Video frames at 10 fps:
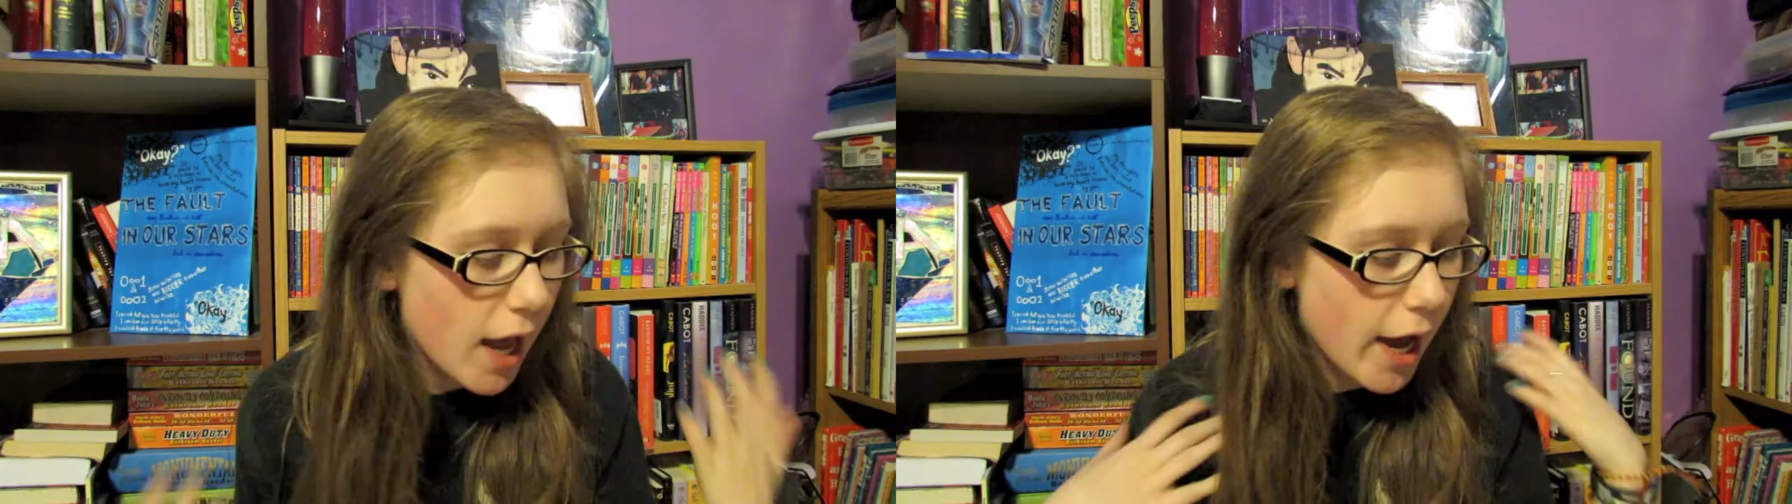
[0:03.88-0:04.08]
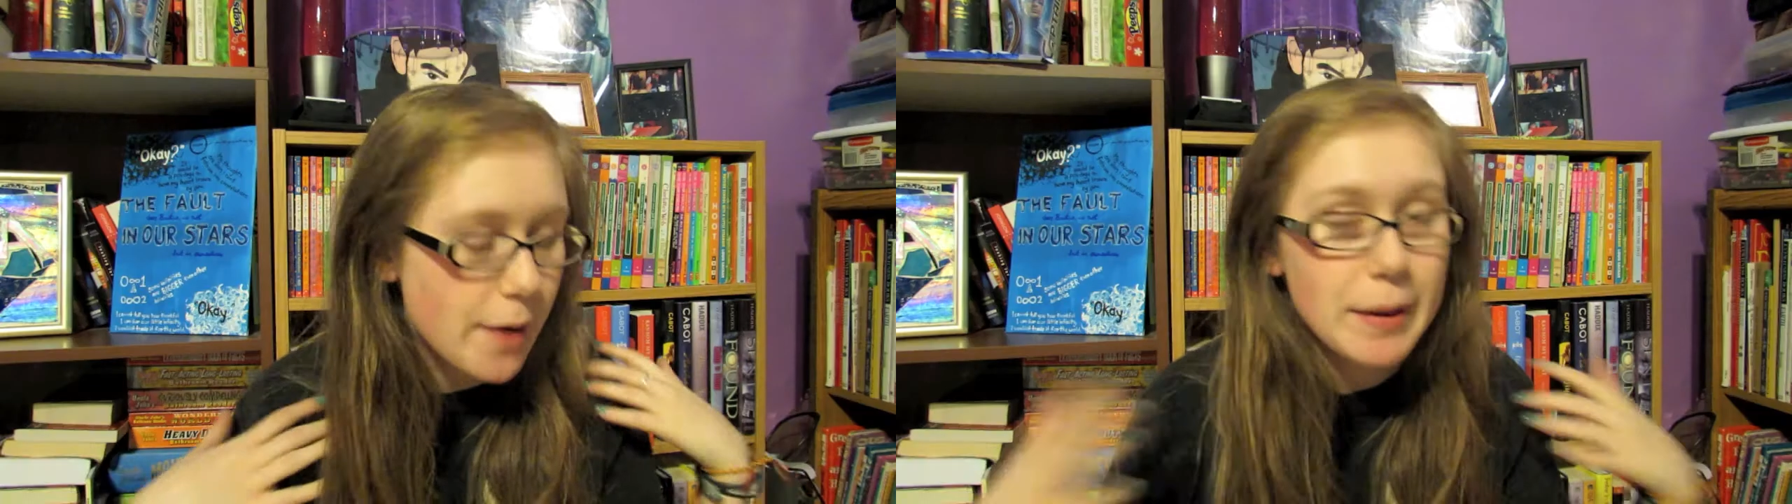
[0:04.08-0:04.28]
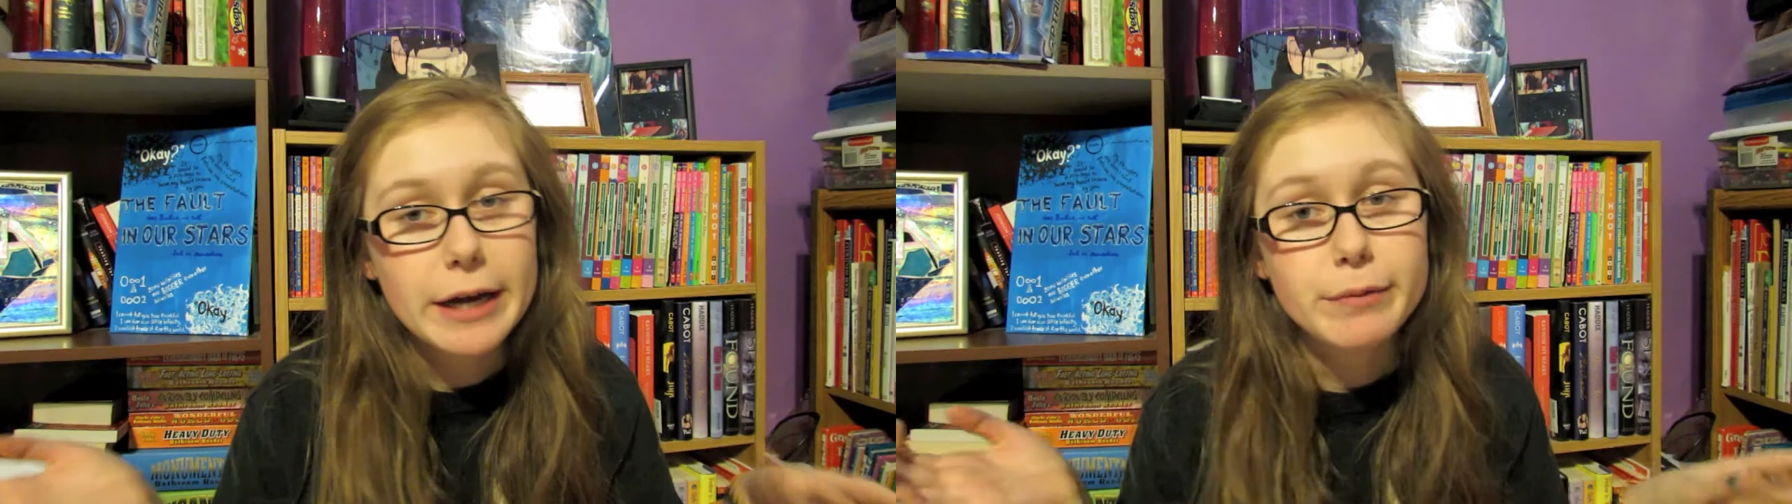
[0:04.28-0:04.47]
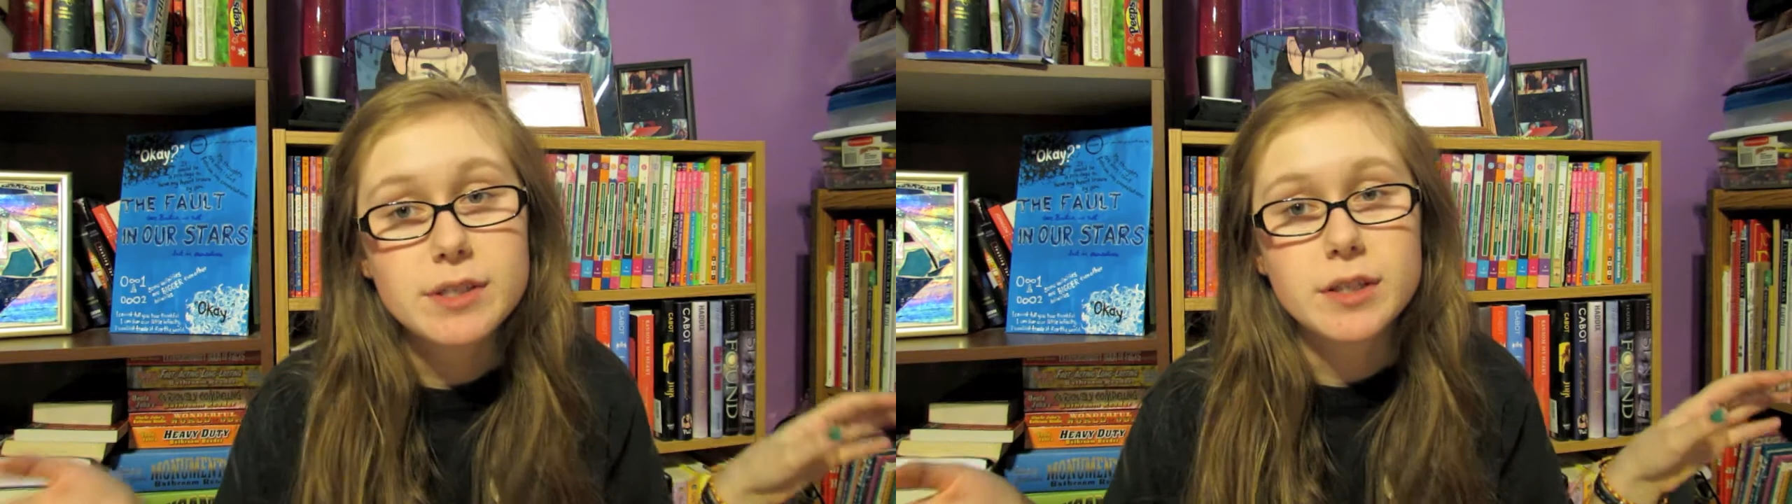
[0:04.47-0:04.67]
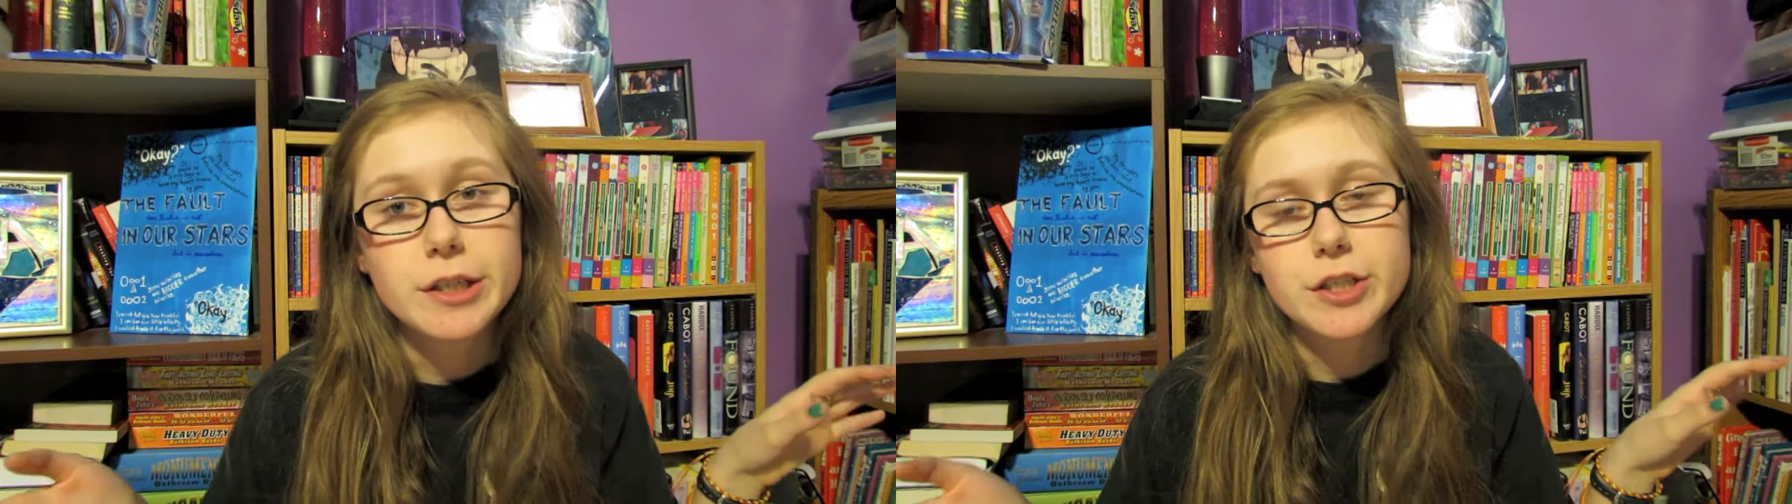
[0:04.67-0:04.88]
I
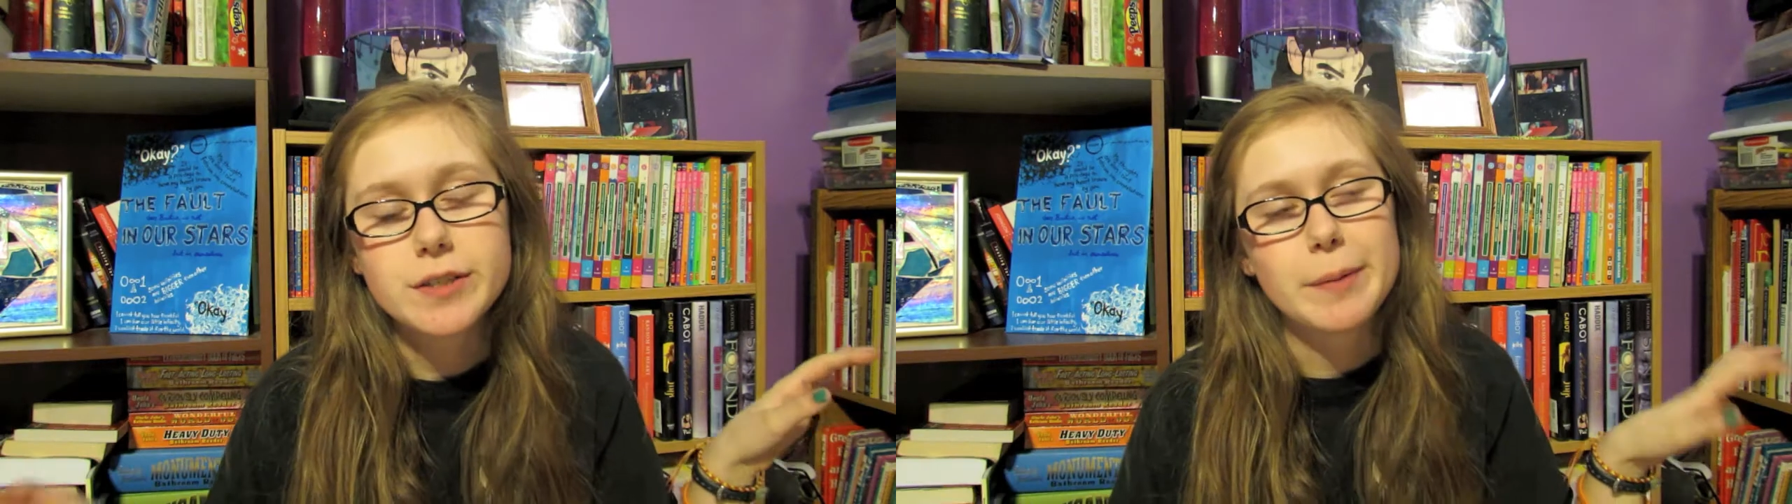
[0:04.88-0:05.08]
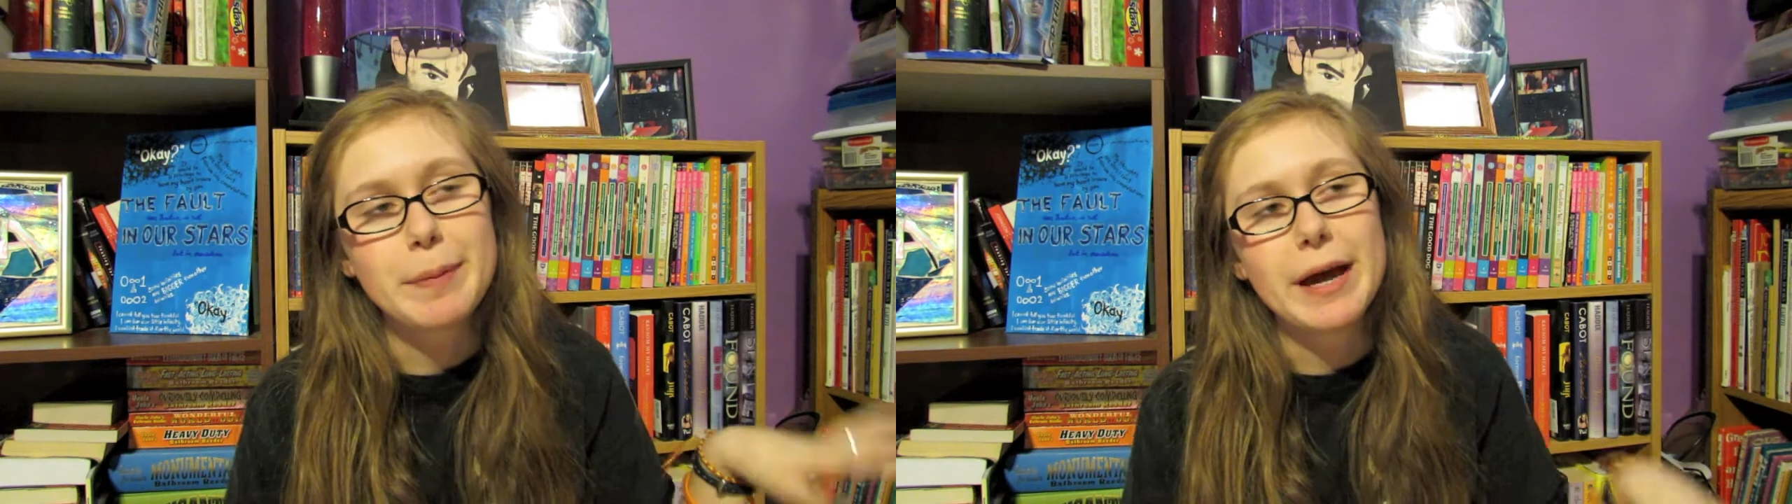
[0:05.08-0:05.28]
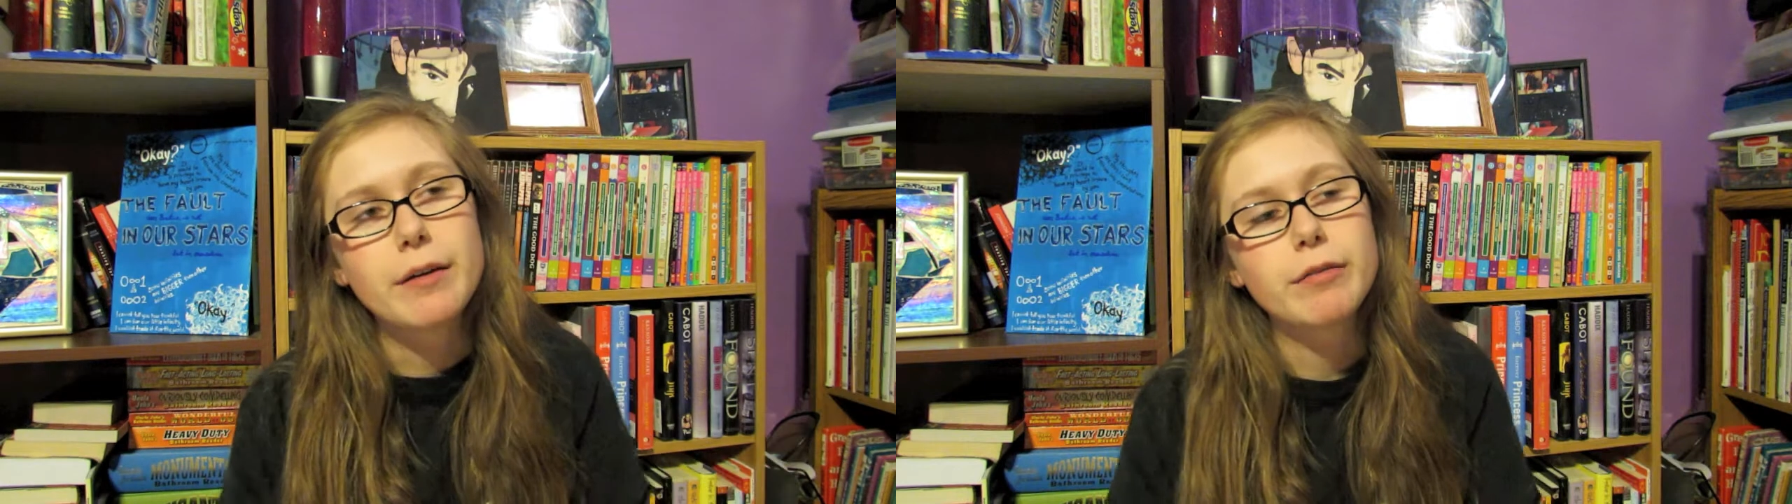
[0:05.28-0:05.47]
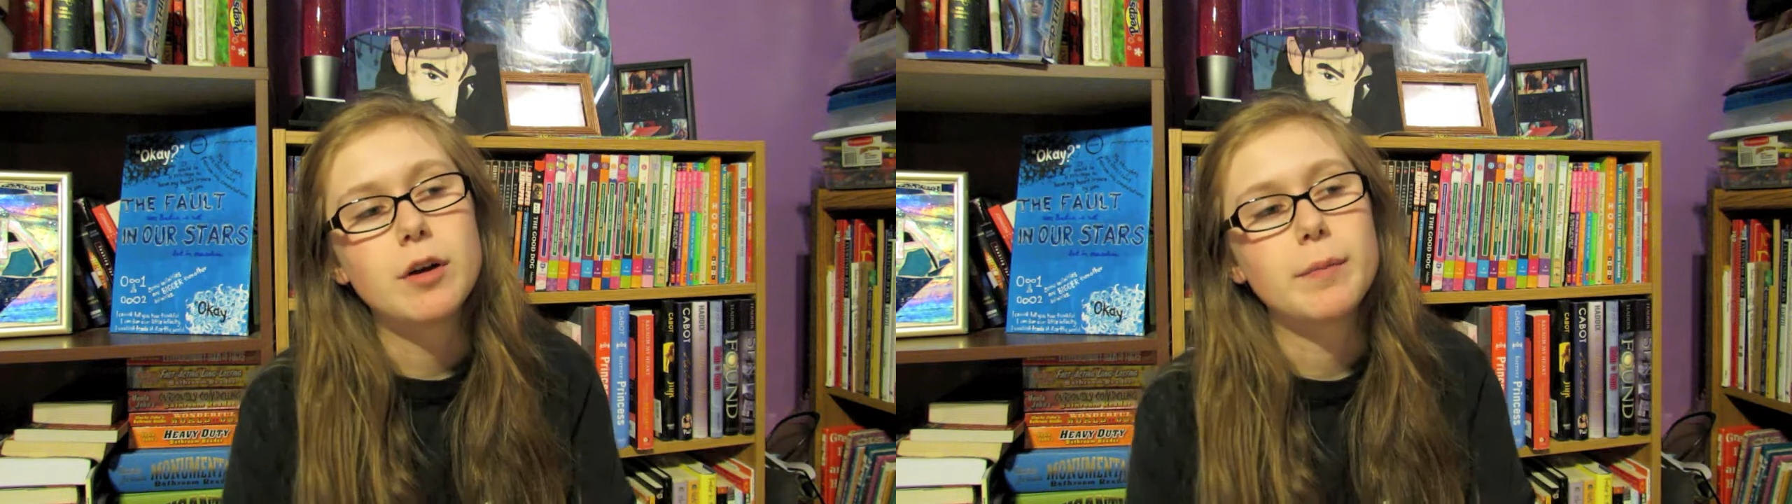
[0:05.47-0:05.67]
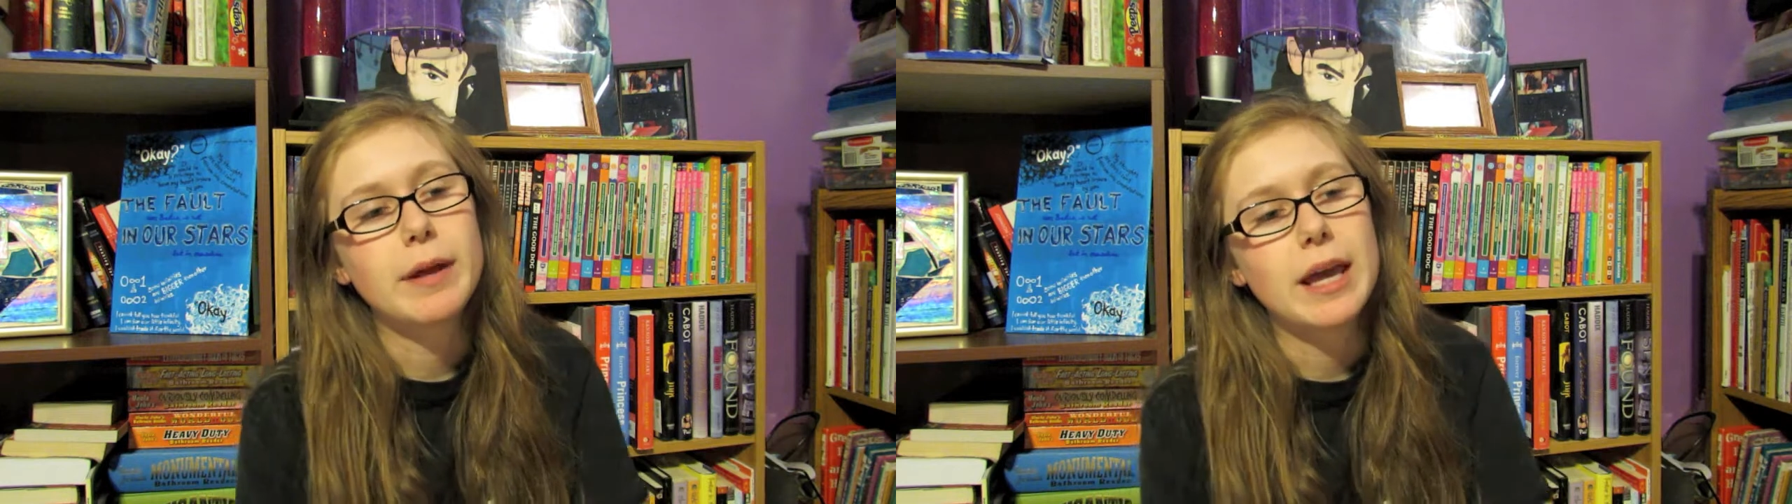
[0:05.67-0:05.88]
recently just got back
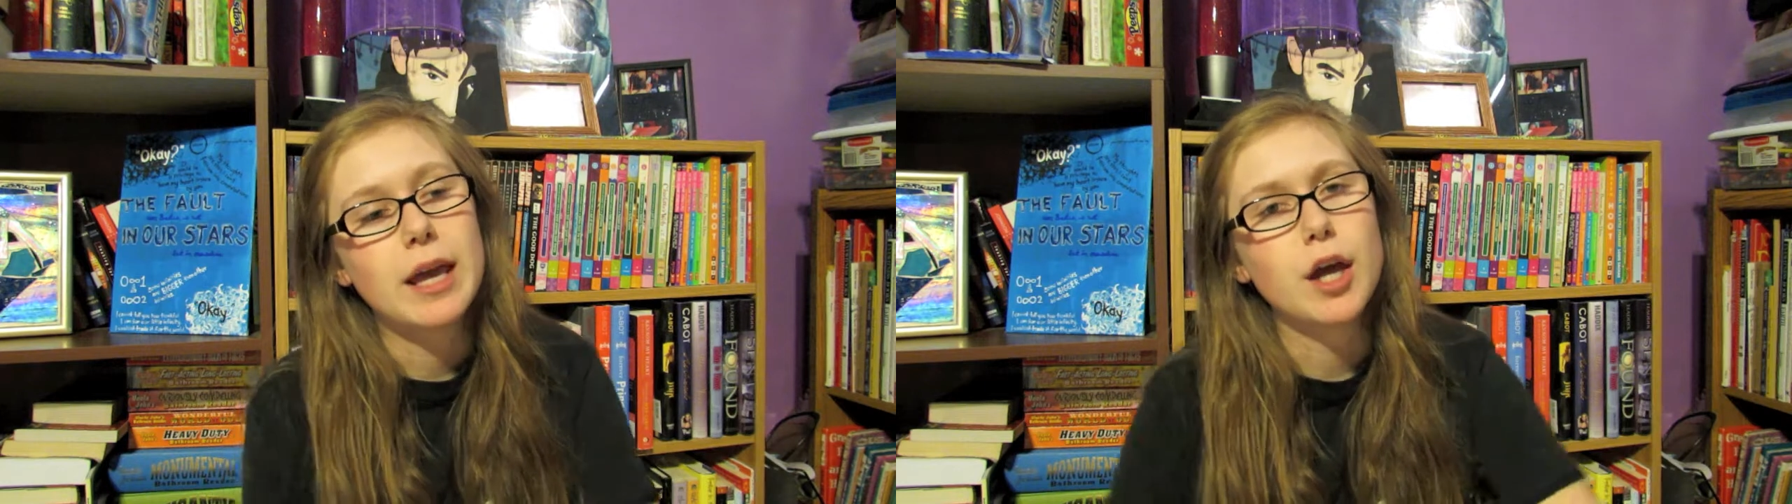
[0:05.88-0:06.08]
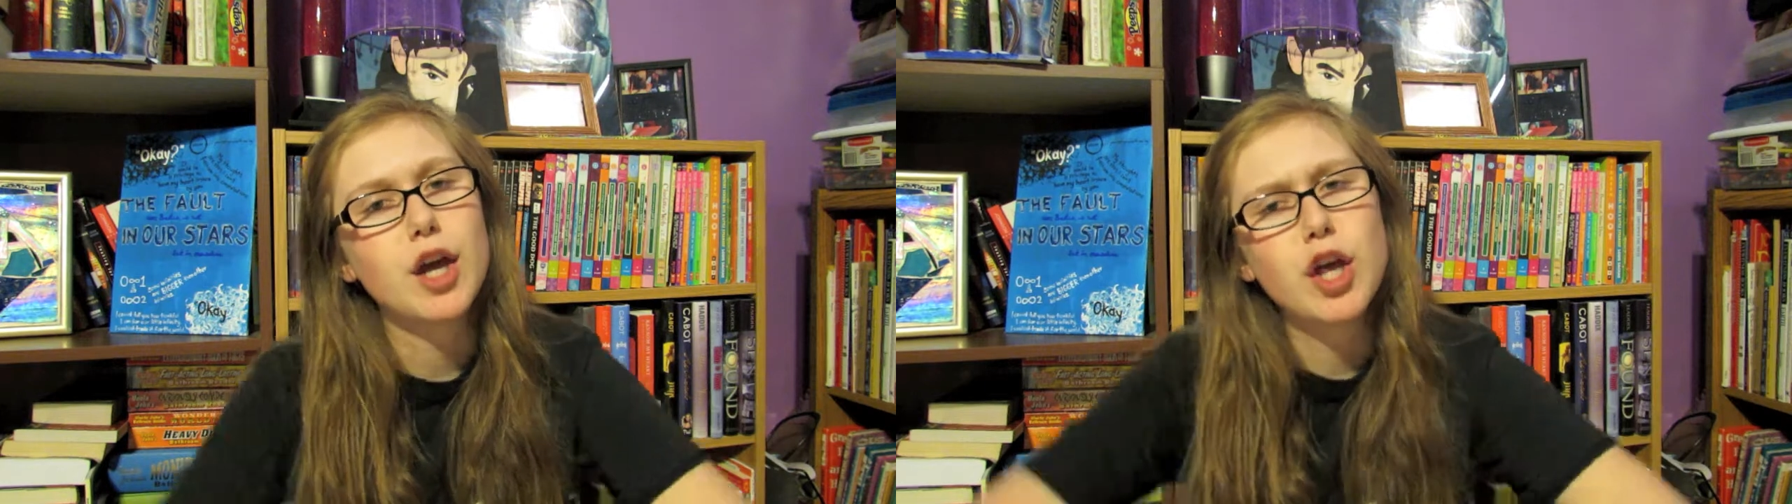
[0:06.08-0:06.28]
from a